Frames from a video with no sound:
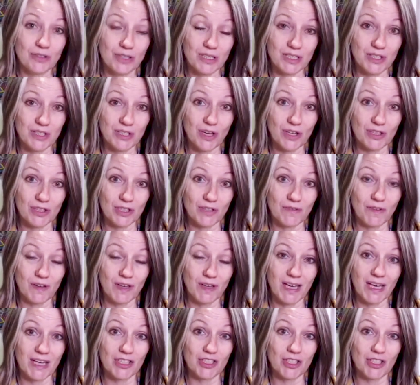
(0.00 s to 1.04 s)

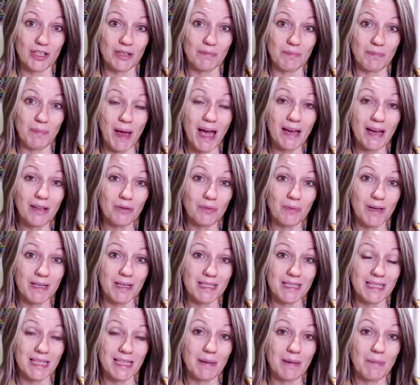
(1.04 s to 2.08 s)
detoxification
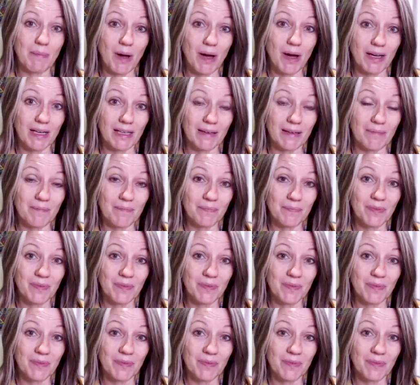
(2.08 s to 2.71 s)
pathways in the body.